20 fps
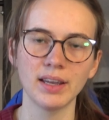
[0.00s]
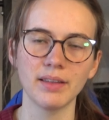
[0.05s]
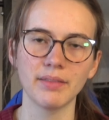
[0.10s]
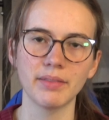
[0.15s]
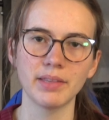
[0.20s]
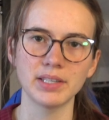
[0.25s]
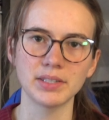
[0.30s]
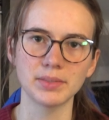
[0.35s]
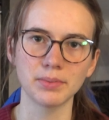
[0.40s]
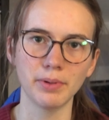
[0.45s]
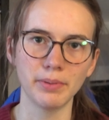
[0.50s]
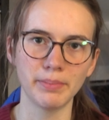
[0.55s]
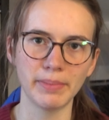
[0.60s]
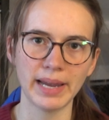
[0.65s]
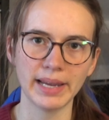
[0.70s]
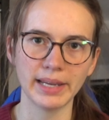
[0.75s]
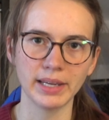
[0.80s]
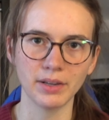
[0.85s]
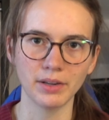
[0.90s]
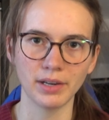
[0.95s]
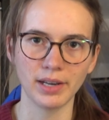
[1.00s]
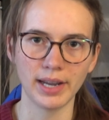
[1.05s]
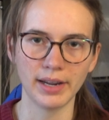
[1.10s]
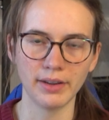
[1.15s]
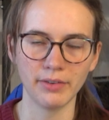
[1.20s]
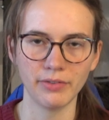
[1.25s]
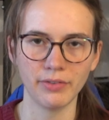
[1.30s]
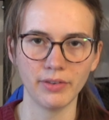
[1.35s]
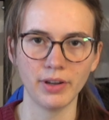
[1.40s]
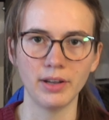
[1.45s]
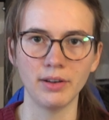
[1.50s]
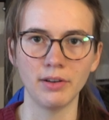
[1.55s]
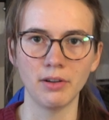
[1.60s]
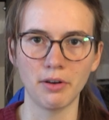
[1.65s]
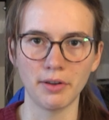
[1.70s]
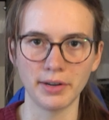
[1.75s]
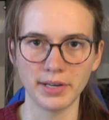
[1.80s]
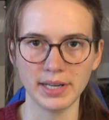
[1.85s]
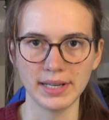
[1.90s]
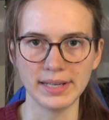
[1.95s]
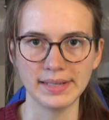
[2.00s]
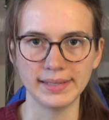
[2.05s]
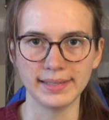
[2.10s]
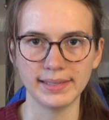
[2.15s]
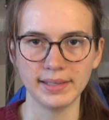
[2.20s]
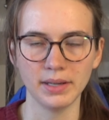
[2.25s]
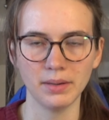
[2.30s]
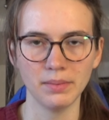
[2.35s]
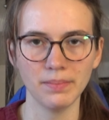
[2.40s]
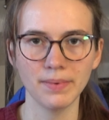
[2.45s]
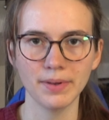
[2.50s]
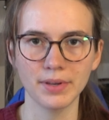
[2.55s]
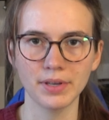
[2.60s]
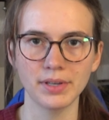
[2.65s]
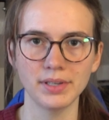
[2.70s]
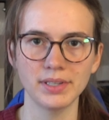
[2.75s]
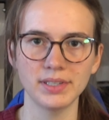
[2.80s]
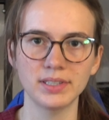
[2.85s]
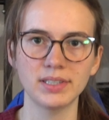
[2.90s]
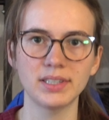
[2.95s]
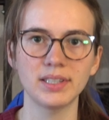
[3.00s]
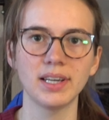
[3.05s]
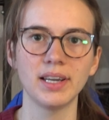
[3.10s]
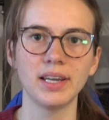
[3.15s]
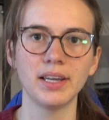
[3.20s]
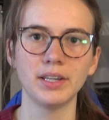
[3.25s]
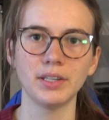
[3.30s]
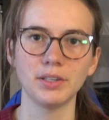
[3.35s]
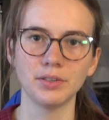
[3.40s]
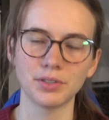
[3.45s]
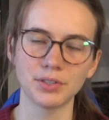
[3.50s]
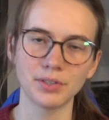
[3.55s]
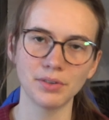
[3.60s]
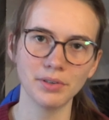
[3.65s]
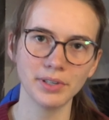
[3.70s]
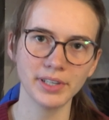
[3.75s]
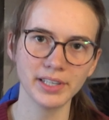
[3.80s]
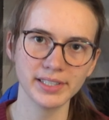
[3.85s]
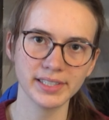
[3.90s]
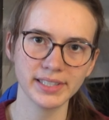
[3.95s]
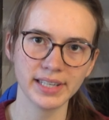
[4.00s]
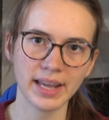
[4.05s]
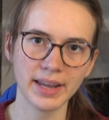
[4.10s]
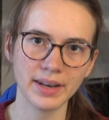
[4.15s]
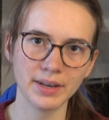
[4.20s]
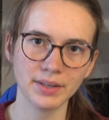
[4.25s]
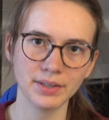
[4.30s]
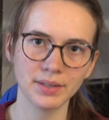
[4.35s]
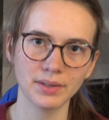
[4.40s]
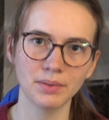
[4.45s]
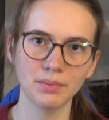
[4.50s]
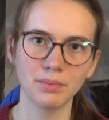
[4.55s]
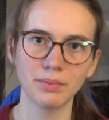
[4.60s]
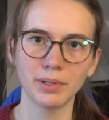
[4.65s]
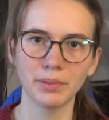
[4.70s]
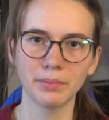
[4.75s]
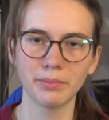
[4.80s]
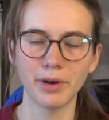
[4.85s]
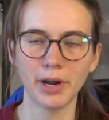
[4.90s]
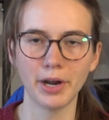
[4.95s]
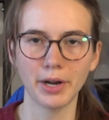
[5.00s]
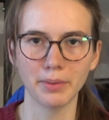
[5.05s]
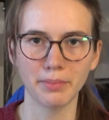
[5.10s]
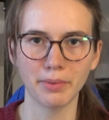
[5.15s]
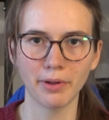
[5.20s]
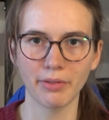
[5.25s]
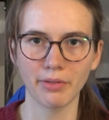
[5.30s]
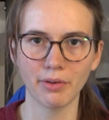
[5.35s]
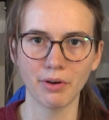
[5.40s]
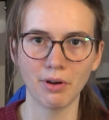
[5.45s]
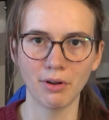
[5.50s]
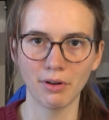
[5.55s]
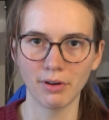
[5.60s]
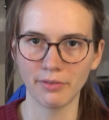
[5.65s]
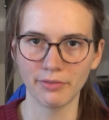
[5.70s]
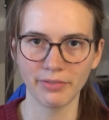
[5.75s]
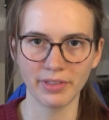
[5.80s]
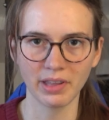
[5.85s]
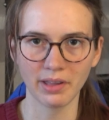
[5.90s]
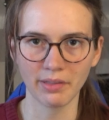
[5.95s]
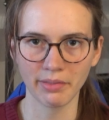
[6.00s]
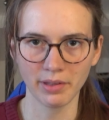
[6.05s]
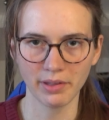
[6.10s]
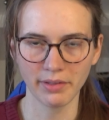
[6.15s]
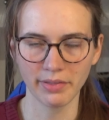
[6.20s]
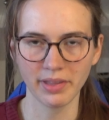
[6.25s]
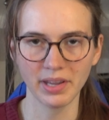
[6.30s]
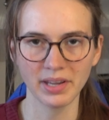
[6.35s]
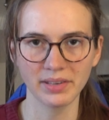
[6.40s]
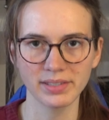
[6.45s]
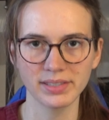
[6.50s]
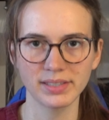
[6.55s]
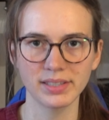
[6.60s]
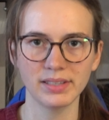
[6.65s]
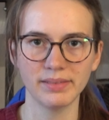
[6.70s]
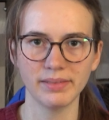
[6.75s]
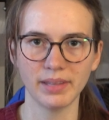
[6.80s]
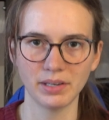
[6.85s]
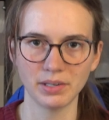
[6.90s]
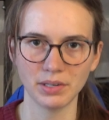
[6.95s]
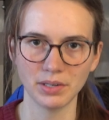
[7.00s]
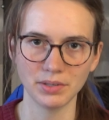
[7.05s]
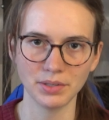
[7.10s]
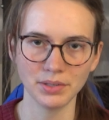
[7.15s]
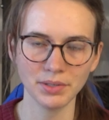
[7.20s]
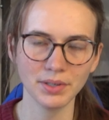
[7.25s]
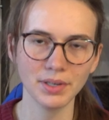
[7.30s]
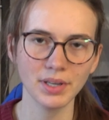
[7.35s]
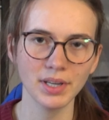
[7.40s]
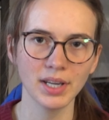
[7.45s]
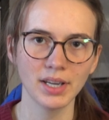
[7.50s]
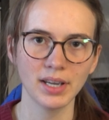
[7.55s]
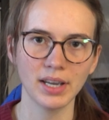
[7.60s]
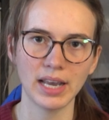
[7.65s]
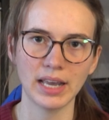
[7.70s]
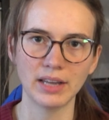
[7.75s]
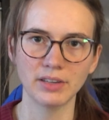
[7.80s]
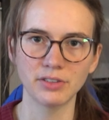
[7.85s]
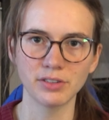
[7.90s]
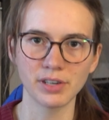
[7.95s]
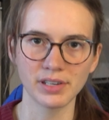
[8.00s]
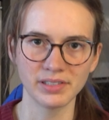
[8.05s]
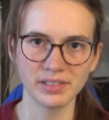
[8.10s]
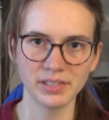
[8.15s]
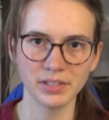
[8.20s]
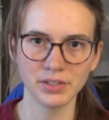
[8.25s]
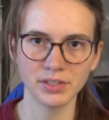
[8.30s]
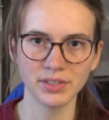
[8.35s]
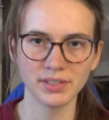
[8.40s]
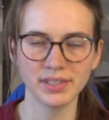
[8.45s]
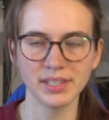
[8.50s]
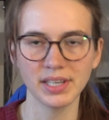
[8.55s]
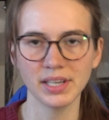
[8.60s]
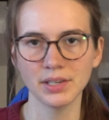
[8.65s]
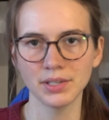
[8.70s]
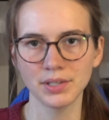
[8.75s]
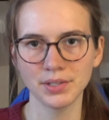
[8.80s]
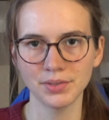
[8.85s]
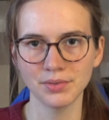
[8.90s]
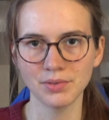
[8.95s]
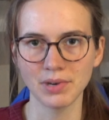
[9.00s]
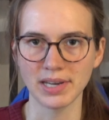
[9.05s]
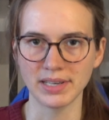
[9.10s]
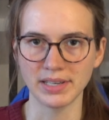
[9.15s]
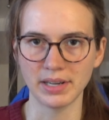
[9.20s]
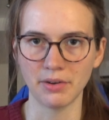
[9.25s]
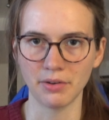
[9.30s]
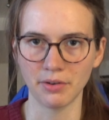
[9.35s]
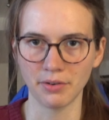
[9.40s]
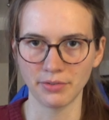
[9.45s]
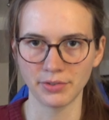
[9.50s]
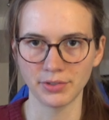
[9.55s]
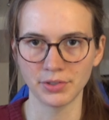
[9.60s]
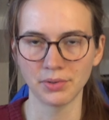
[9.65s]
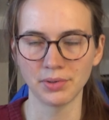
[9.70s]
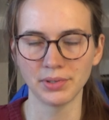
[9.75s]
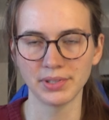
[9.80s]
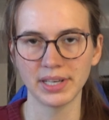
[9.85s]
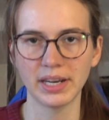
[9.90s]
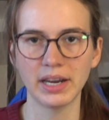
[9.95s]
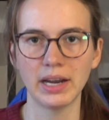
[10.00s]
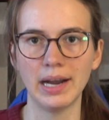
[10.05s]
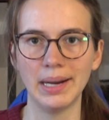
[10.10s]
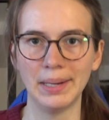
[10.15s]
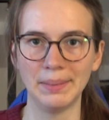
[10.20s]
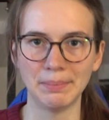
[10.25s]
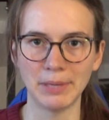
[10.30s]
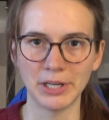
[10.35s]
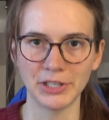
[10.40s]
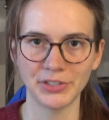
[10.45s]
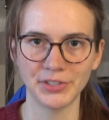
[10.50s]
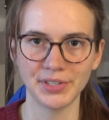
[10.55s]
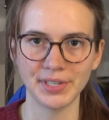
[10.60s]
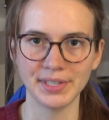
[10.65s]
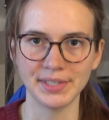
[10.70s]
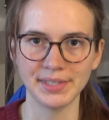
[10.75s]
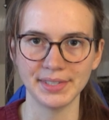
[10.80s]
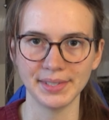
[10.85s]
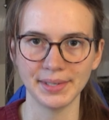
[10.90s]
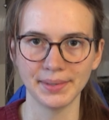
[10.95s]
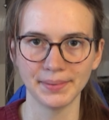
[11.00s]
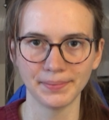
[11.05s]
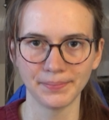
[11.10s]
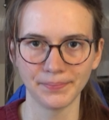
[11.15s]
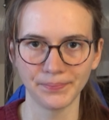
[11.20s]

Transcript: this will make your life a lot easier because your shoulder stand will work with all of the other things that you do, and transitions into and out of shoulder are much easier.